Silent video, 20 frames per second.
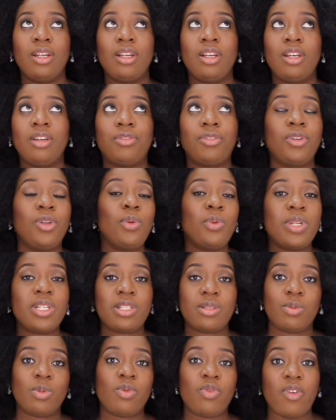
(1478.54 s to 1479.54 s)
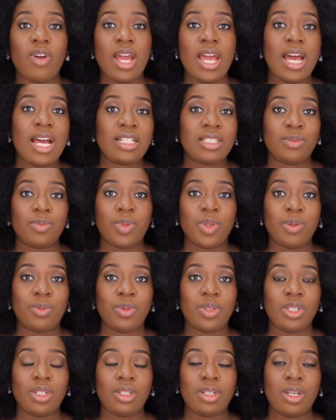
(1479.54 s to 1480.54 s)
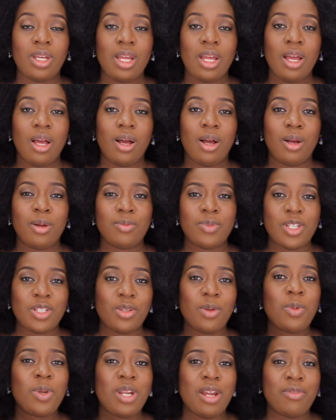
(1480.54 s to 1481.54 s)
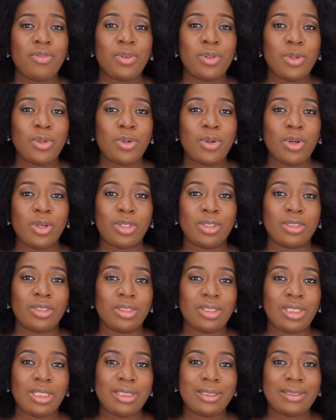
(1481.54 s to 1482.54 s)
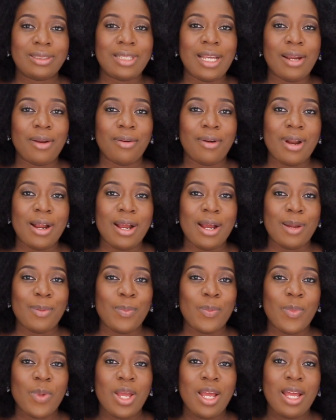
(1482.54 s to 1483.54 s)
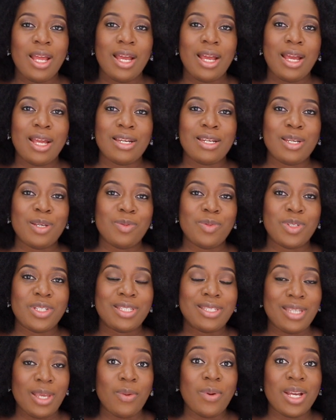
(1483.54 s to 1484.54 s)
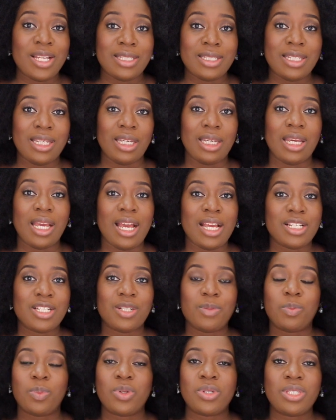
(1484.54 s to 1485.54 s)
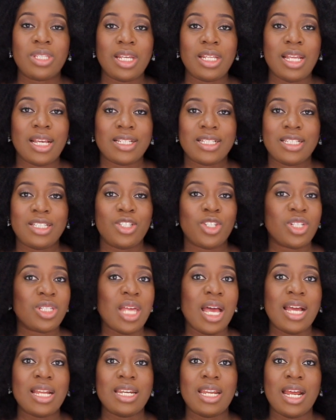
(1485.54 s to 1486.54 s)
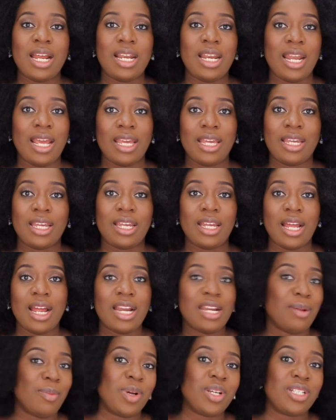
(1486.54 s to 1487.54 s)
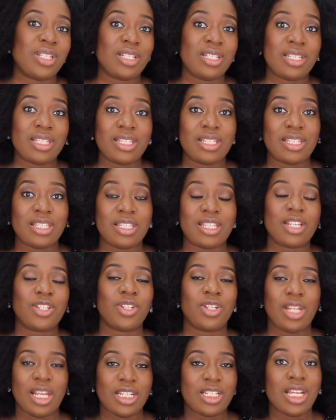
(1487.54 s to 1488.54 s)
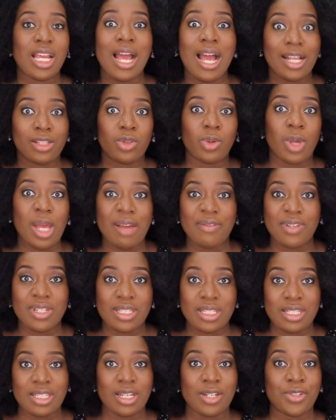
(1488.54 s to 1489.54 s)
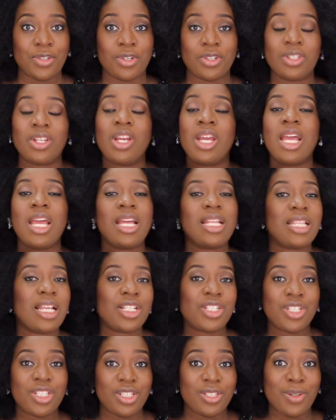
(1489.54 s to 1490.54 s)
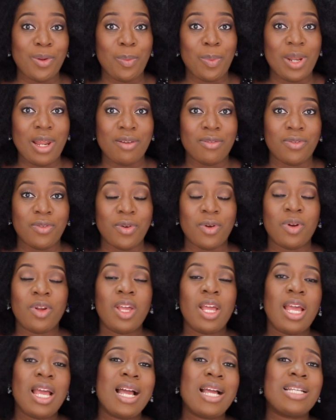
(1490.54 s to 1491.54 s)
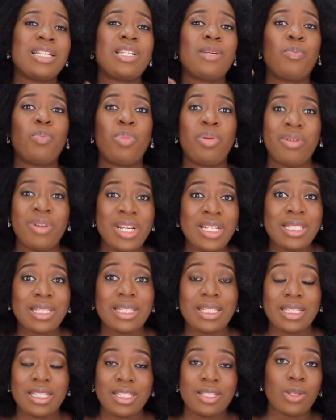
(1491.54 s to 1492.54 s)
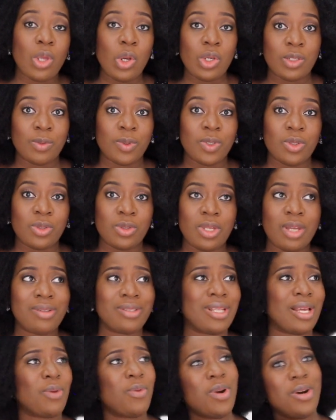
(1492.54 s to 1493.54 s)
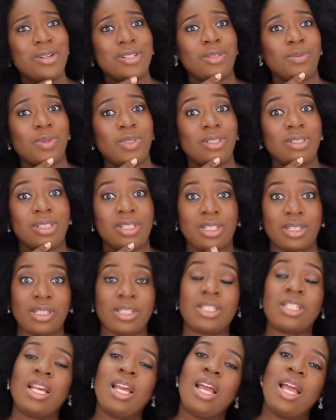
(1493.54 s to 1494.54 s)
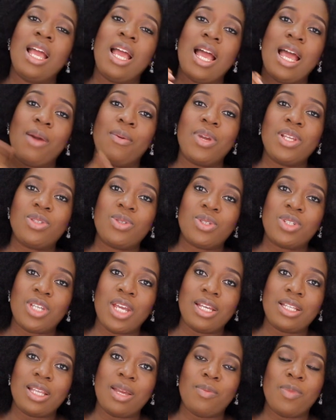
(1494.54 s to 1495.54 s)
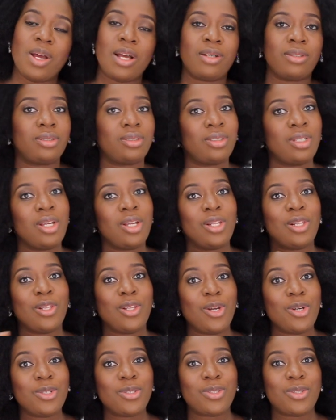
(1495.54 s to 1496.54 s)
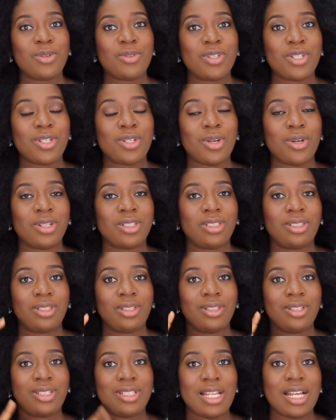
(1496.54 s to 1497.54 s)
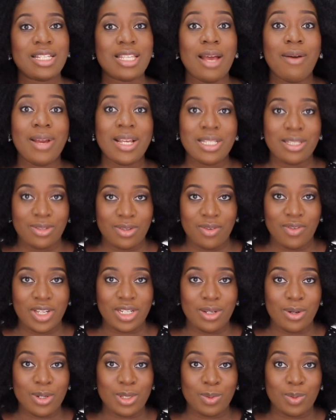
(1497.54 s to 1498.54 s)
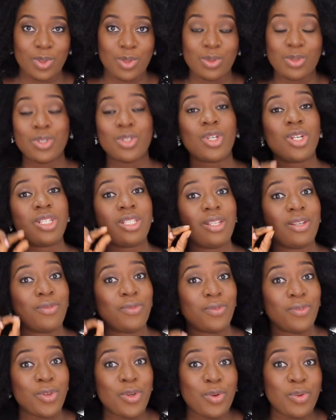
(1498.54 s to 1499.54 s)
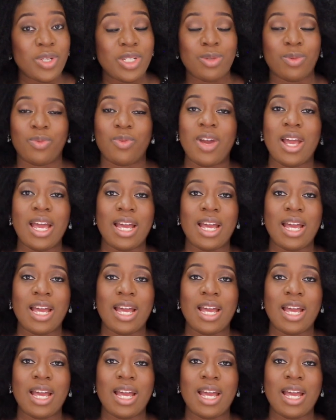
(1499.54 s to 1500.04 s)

a few weeks before I had the baby. There's someone I follow on Instagram. Her name is Yewande, and she posted that she just had like an emergency C-section, like she had to have a C-section that she did not plan for, and she praised this hospital. So I was like, what hospital is this? I went to check them out. Long story short, that's how I discovered the hospital just a few weeks before I